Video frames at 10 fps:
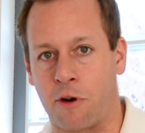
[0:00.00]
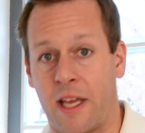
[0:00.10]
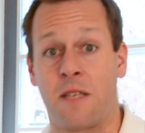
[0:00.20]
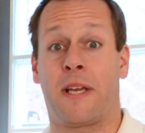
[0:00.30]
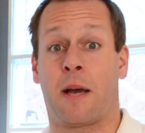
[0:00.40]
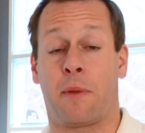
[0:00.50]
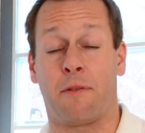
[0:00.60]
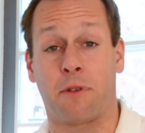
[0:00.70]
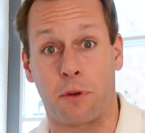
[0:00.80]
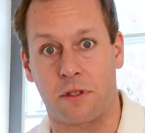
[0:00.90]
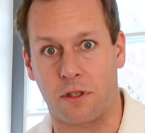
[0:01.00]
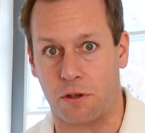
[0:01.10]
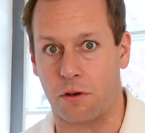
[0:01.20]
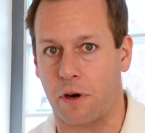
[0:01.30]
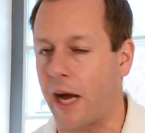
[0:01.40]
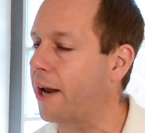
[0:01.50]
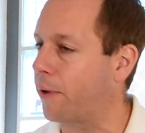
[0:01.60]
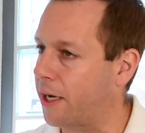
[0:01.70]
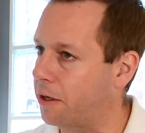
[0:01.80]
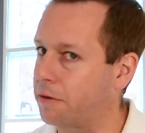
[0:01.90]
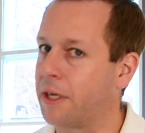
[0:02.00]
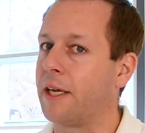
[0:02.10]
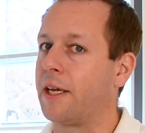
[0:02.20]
and he's become an influencer too, right? Well,